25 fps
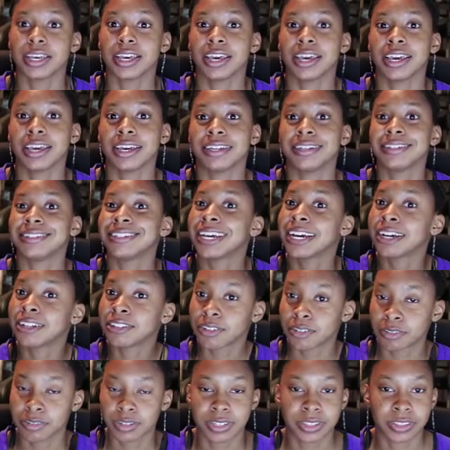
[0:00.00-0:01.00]
and
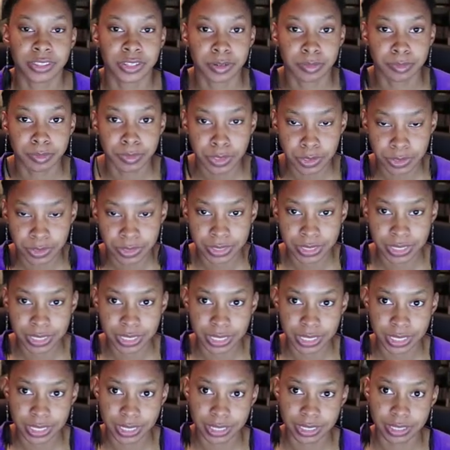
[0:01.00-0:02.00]
downloading their
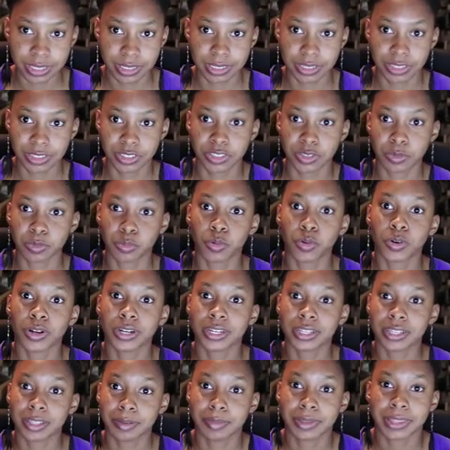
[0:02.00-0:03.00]
music,
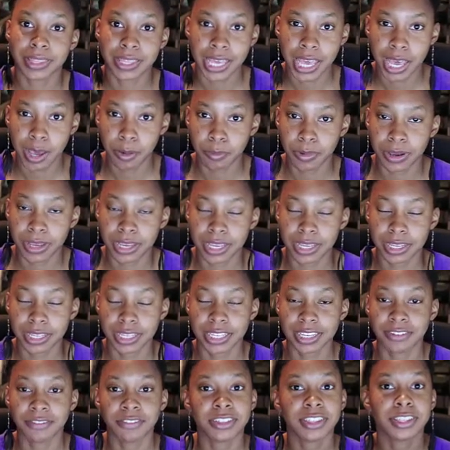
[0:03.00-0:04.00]
supporting them in that way,
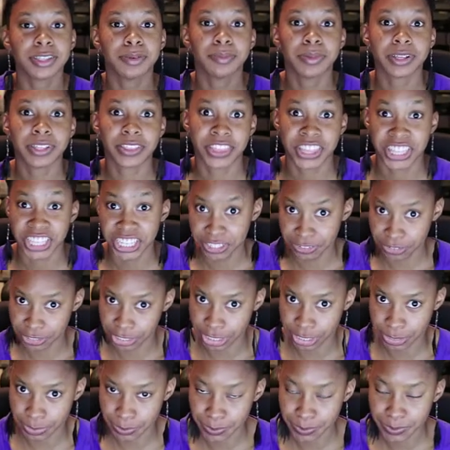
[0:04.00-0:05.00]
giving them
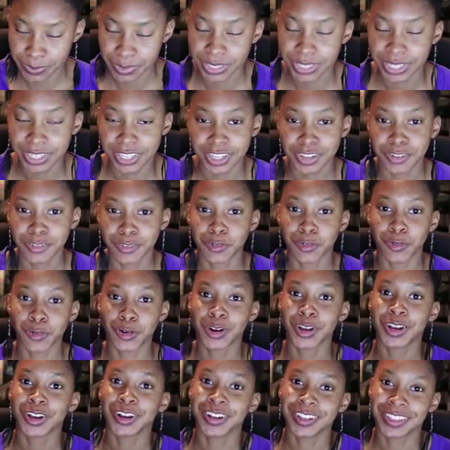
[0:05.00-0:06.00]
Ethereum
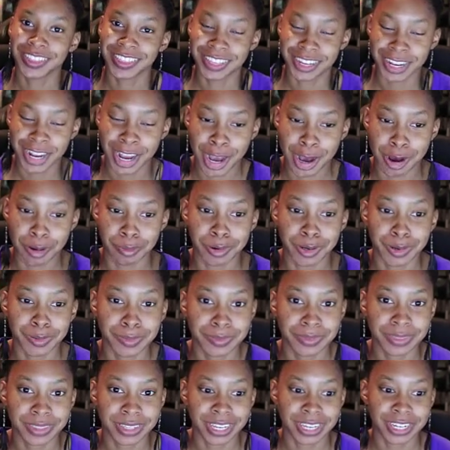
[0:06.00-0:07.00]
for their
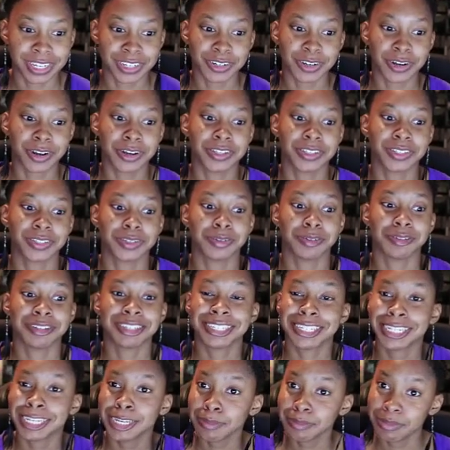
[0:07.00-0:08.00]
album. They can also
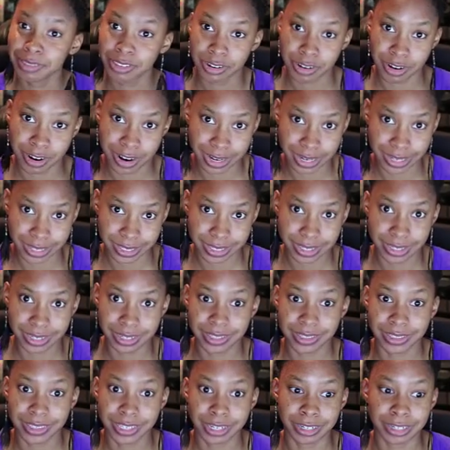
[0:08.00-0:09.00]
tip the artist in
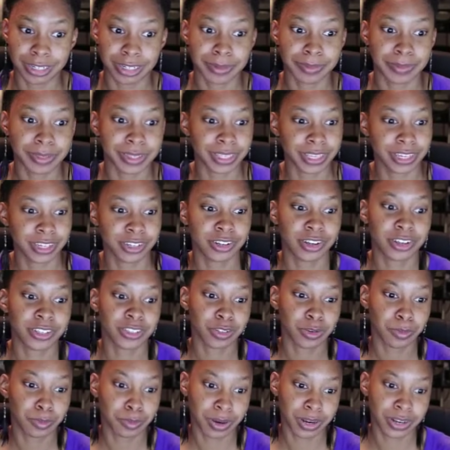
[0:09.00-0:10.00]
Ethereum, and they can
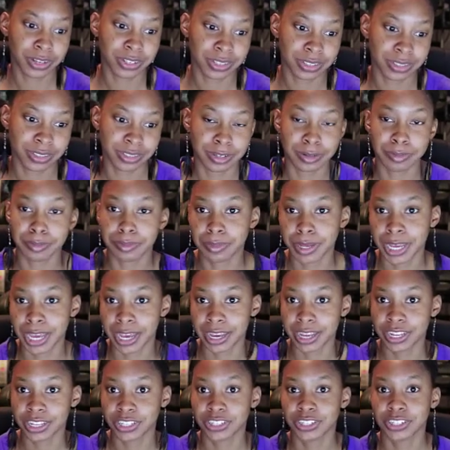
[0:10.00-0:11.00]
also purchase their
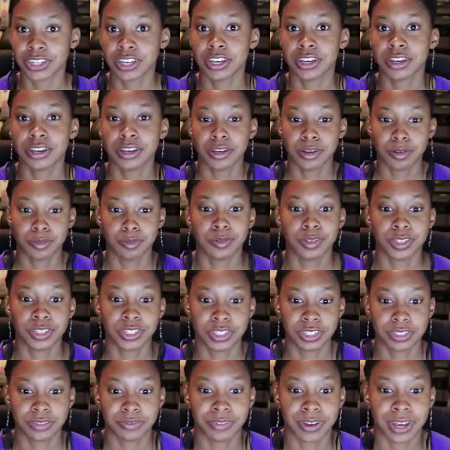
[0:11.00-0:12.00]
badge, which
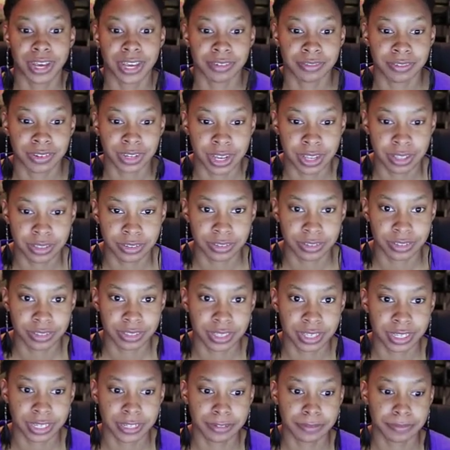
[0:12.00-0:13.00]
is $5
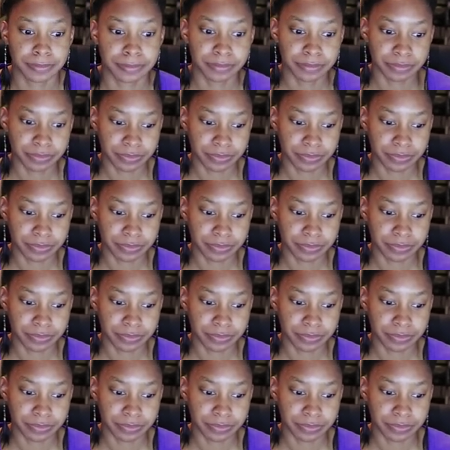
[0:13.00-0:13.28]
there.